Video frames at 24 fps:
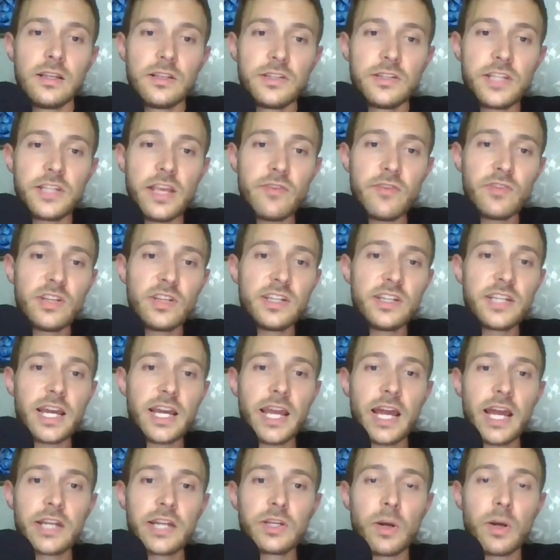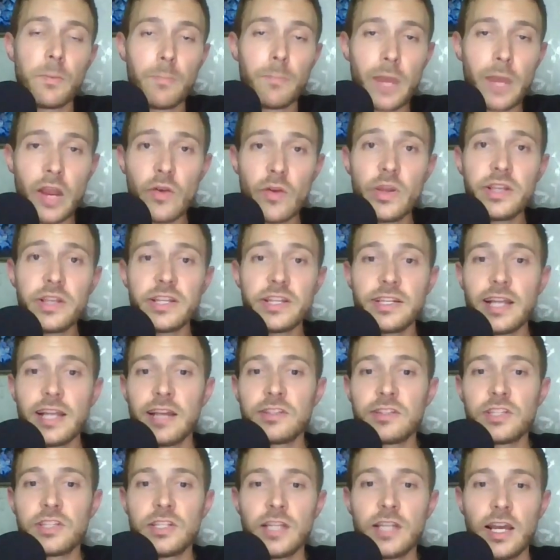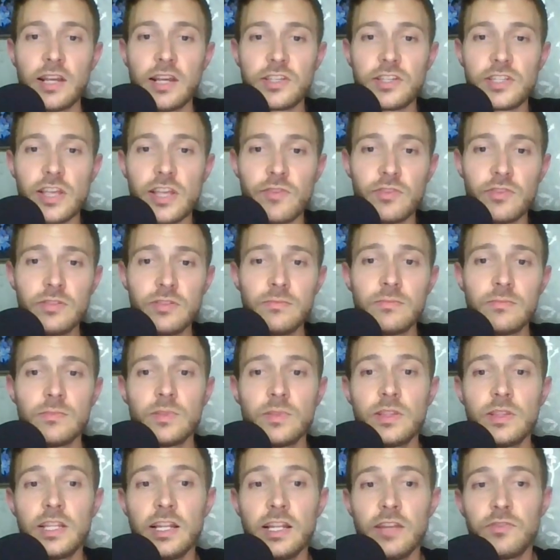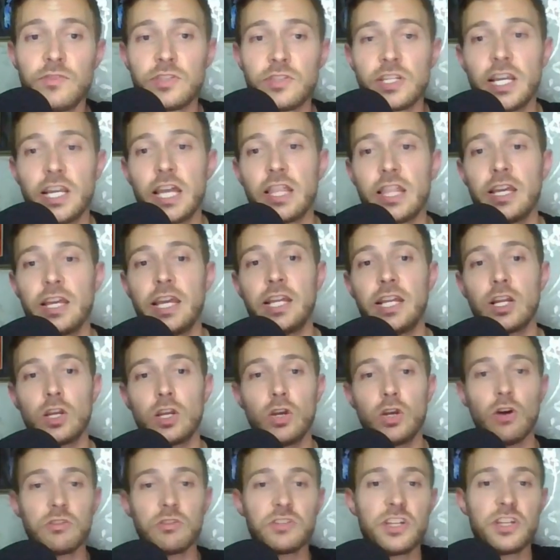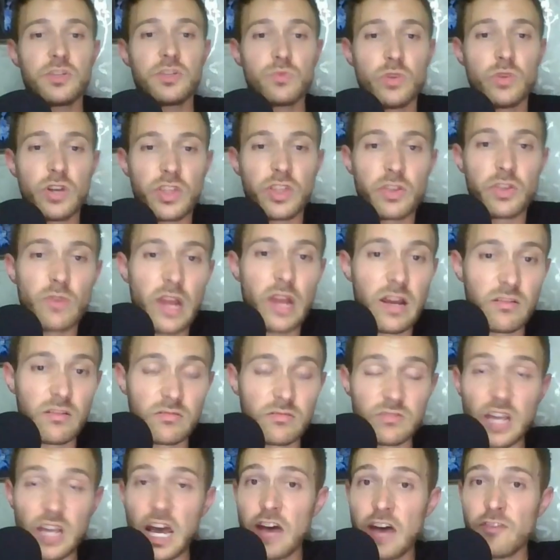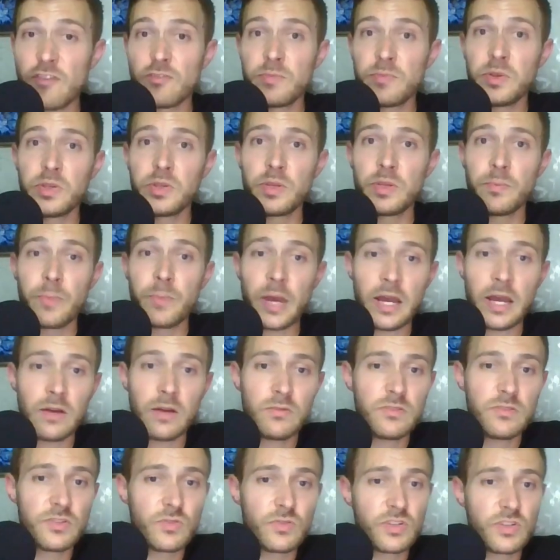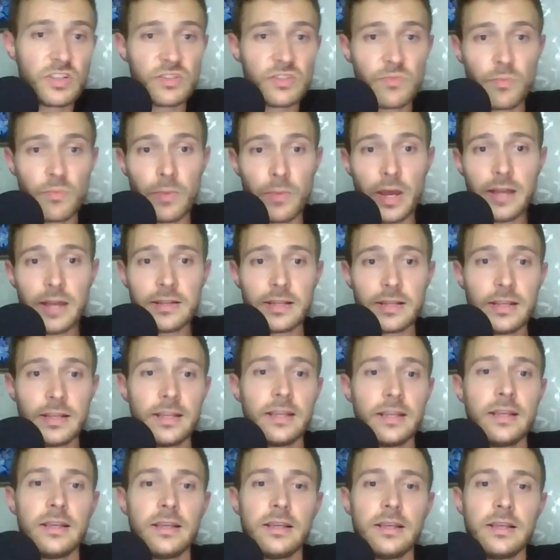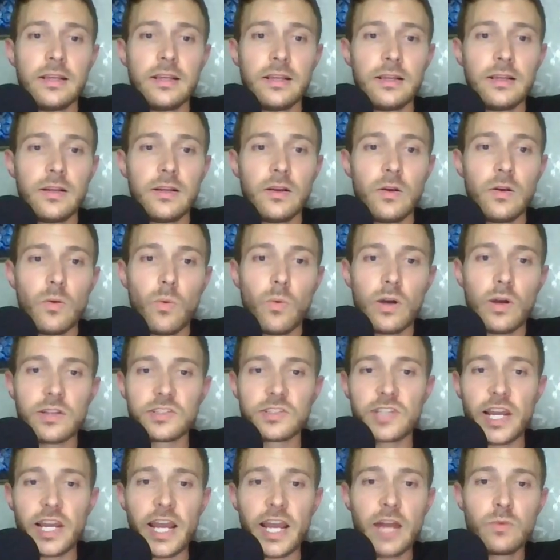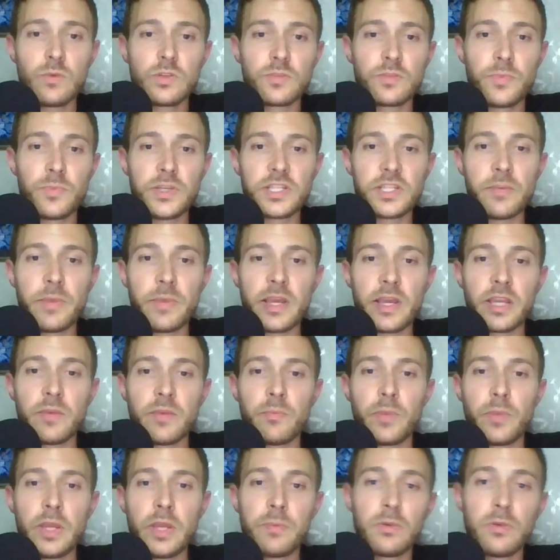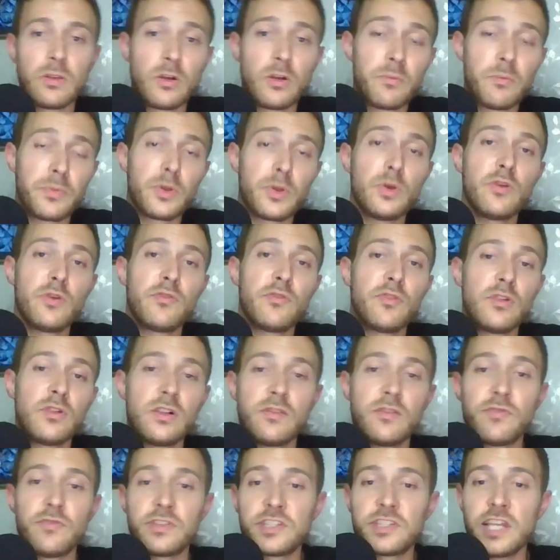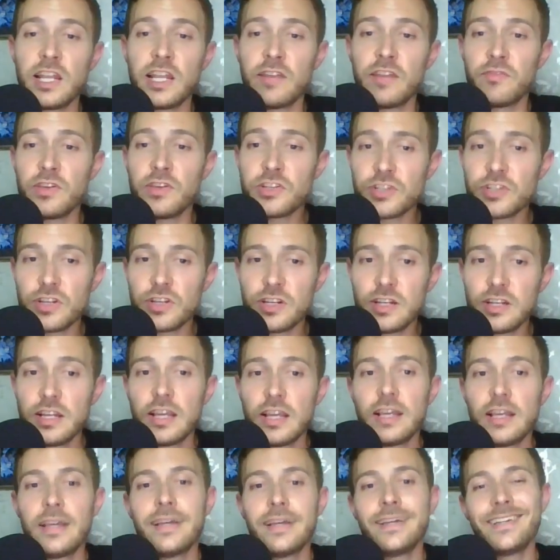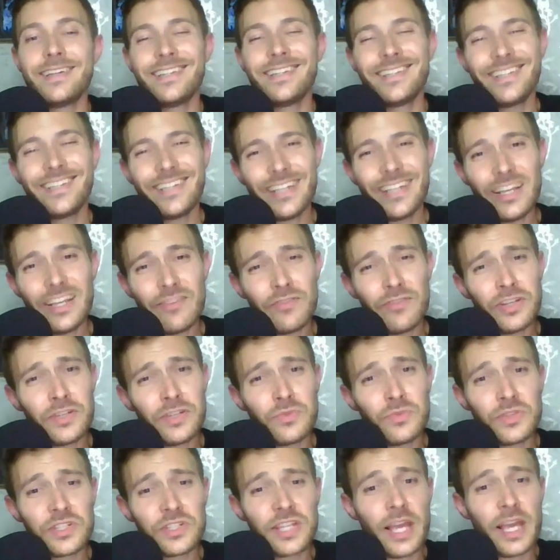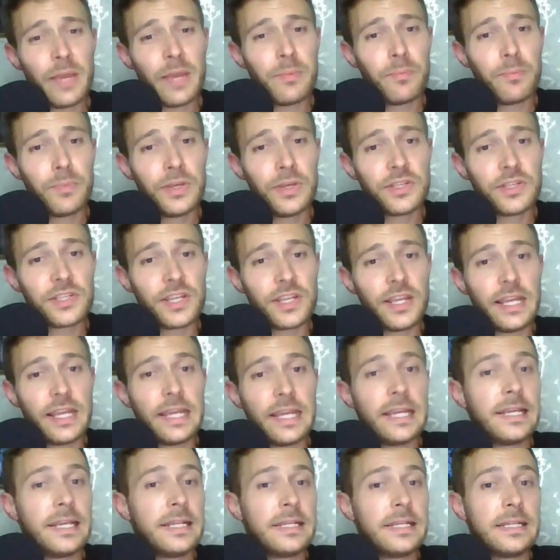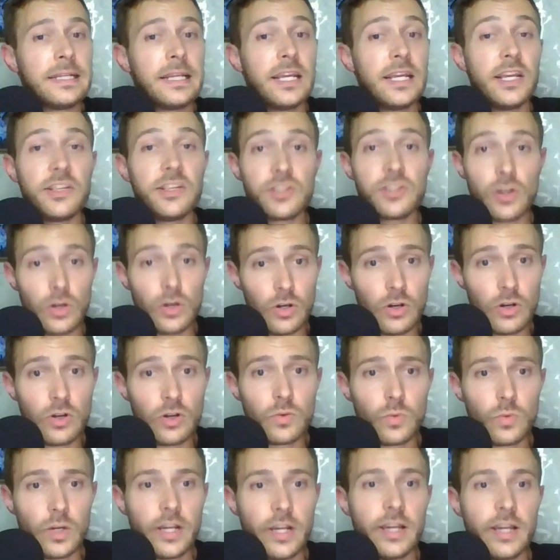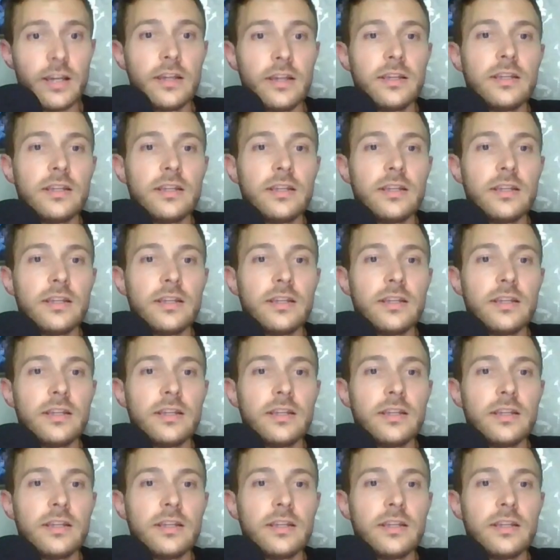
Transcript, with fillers: David and Diane got married in 1997. They lived together in a cottage worth around half a million pounds, which isn't bad. Whilst Diane was busy making people look beautiful for television, David was getting busy in his own way.